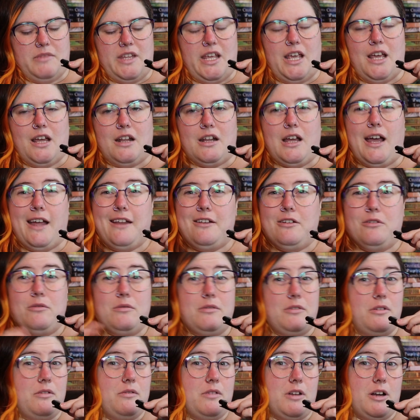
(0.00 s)
And I
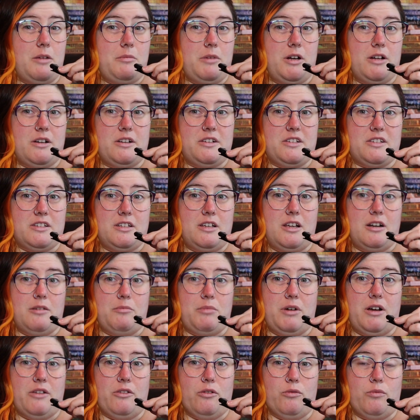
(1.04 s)
don't know that I'm honestly going to
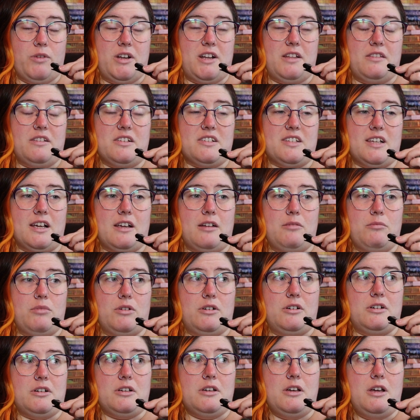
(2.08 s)
bother reading the second
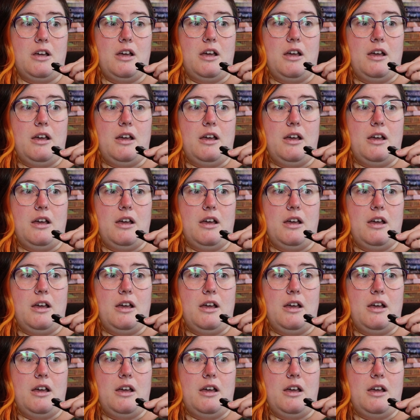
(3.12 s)
book.